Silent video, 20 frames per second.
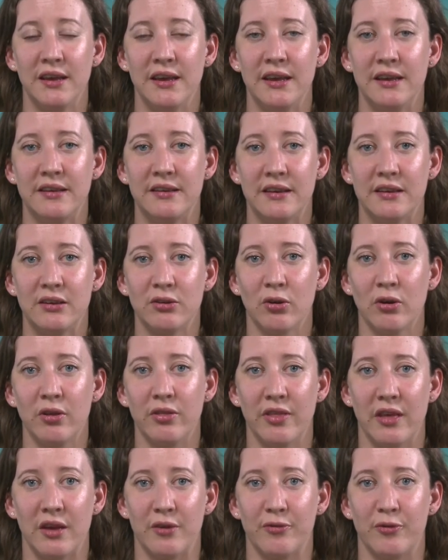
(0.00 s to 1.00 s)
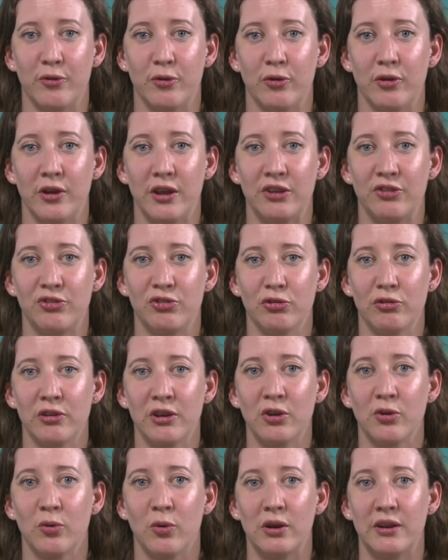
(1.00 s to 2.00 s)
it did not, therefore, ensure
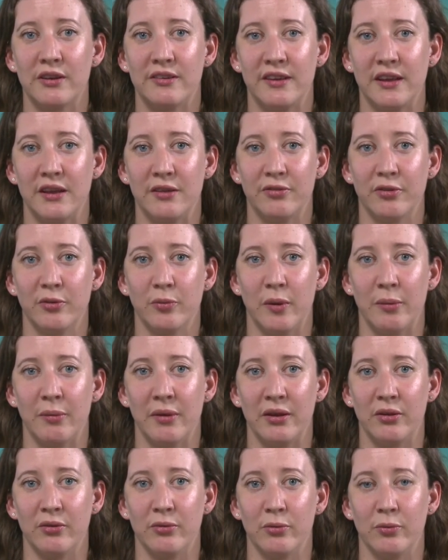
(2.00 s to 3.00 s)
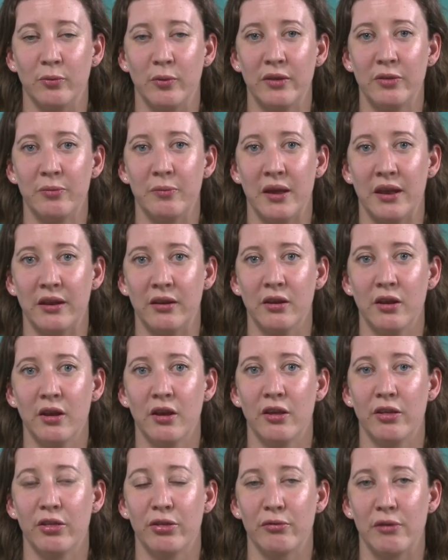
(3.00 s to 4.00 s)
equality for women with men
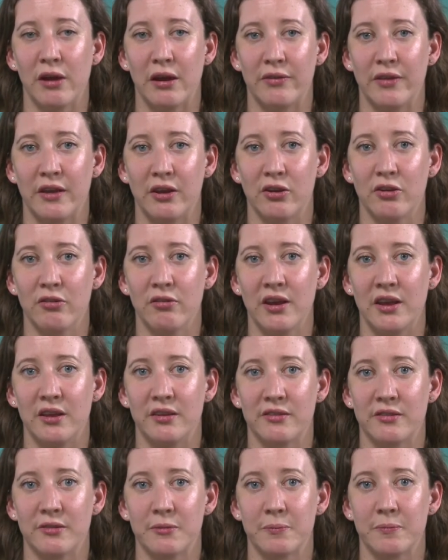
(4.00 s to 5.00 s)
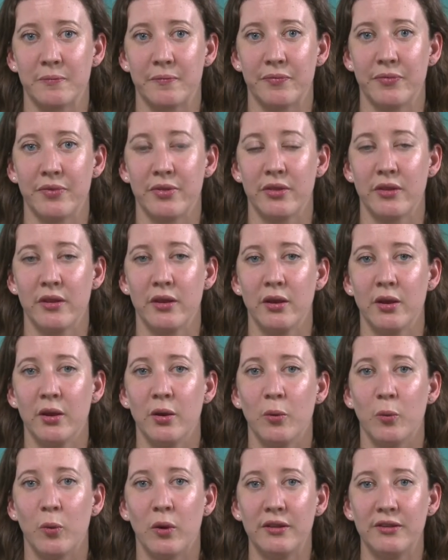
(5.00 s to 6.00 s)
throughout their careers.
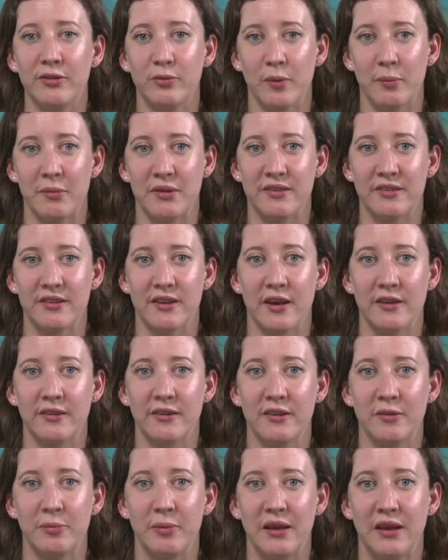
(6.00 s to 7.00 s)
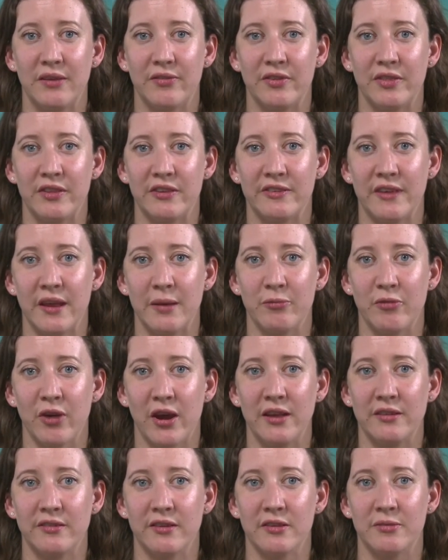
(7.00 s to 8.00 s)
Once women started to be given the same
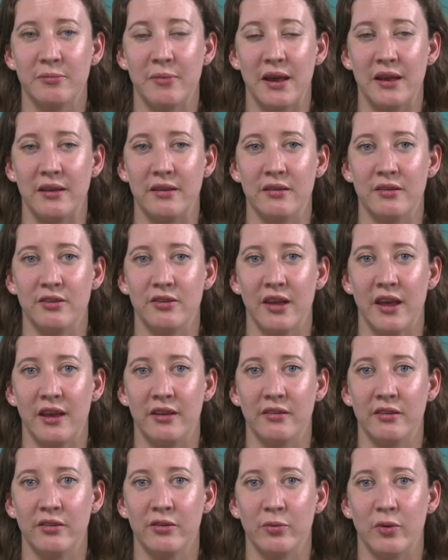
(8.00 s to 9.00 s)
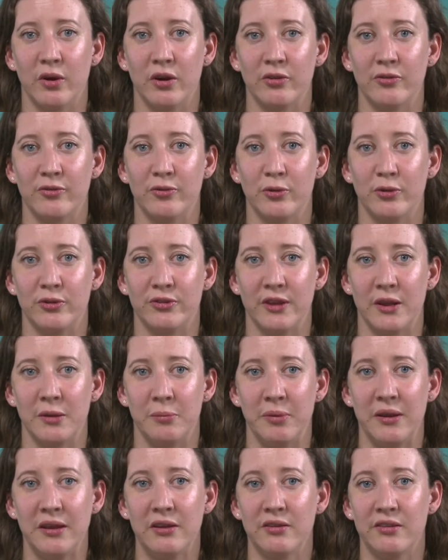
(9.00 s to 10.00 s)
rights as men to enter the workforce and
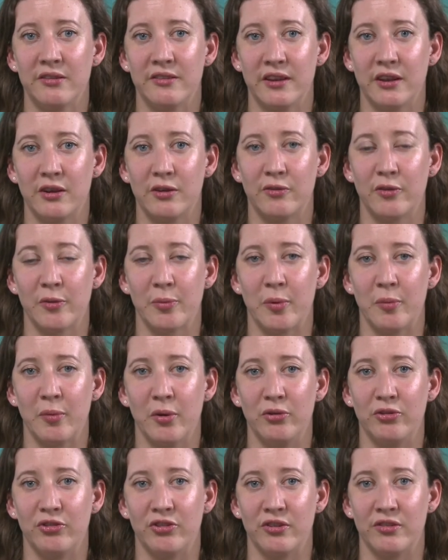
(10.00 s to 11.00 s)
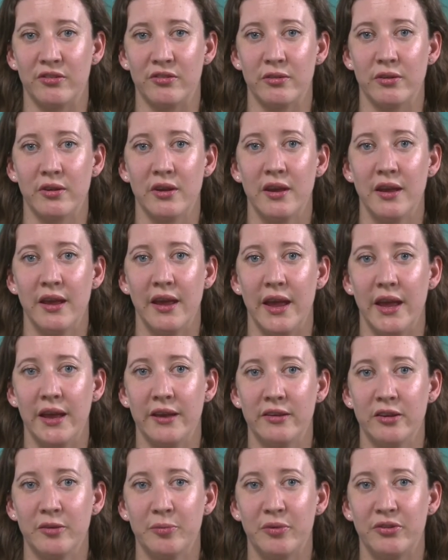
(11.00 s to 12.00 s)
be considered for promotions,
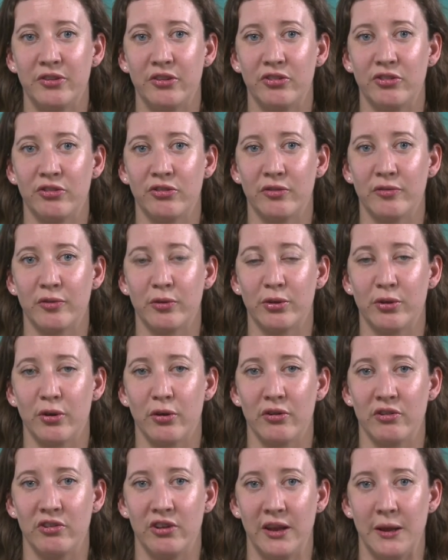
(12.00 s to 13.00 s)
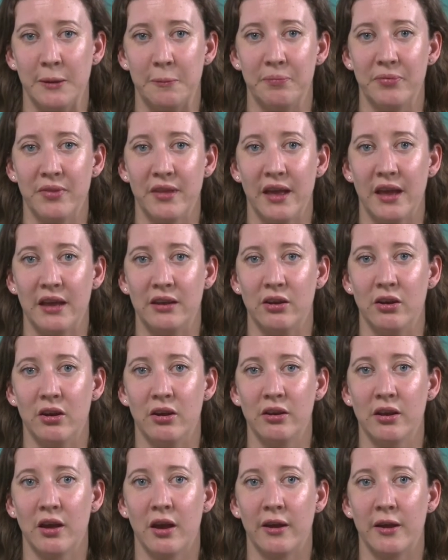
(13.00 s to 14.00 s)
enter positions of authority, and
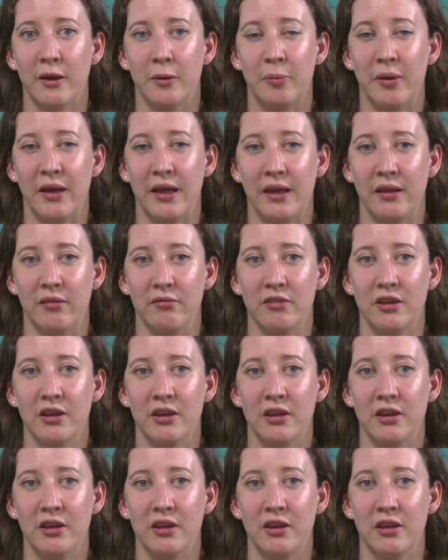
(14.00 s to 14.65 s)
earn higher pay,